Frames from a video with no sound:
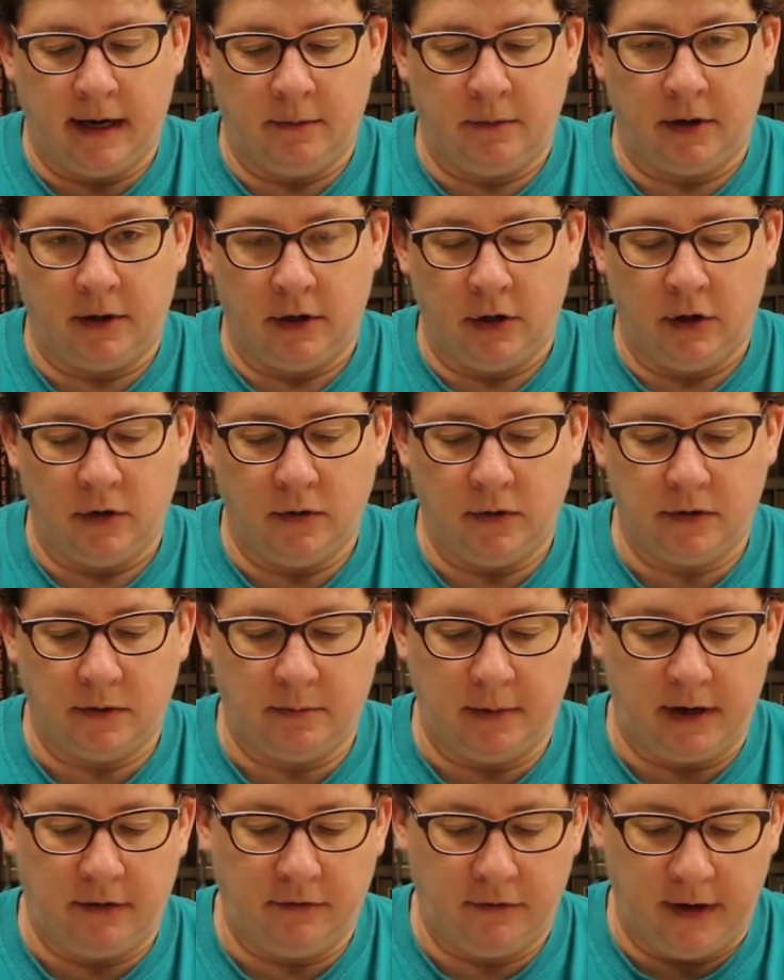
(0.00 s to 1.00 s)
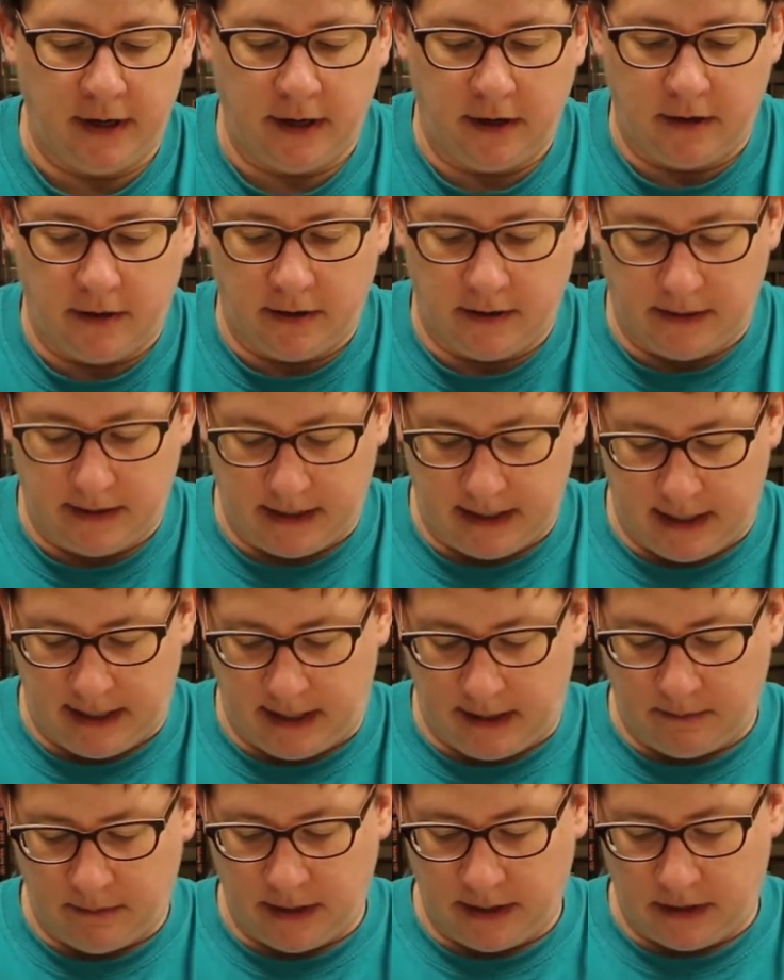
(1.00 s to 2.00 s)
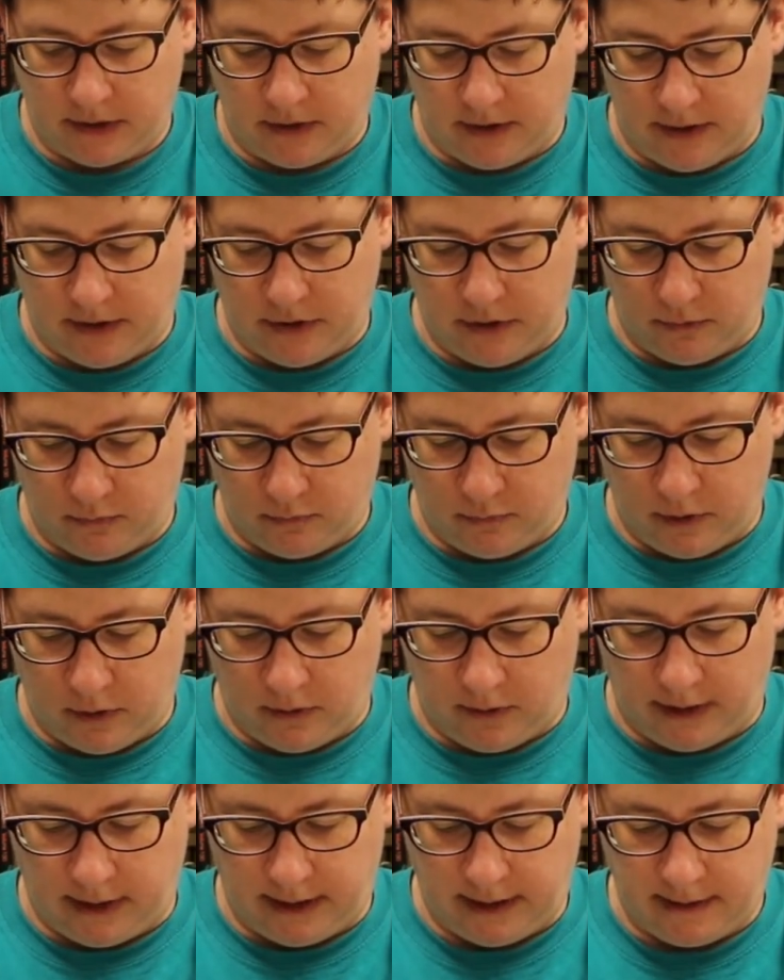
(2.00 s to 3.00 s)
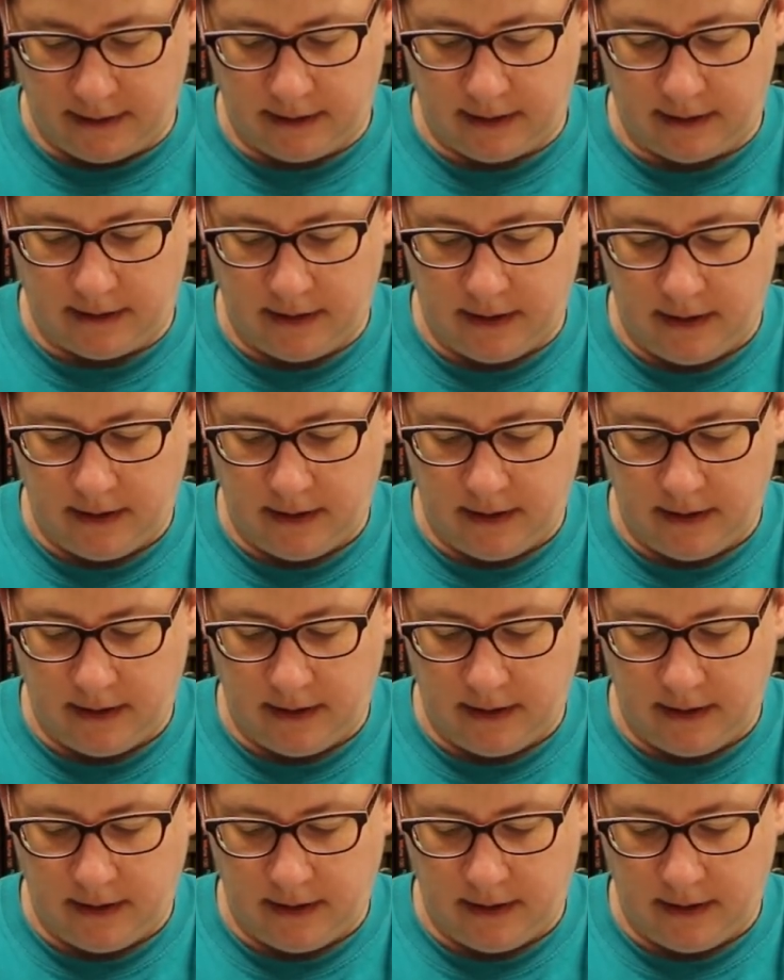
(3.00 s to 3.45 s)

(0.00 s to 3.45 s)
I'm going to use my fingers and I'm just going to roll it